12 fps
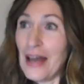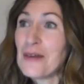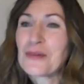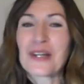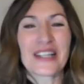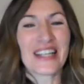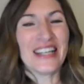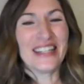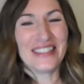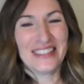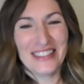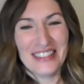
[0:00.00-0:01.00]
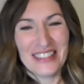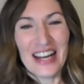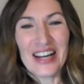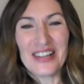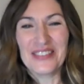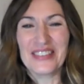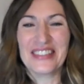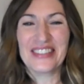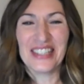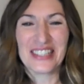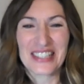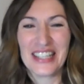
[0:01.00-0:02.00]
Networking.
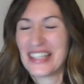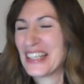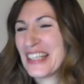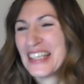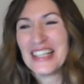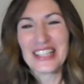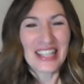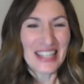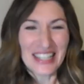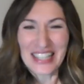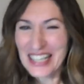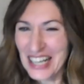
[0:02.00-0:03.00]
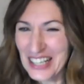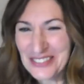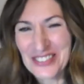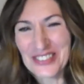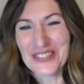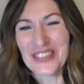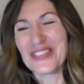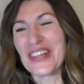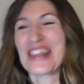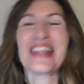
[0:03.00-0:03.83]
Just getting comfortable with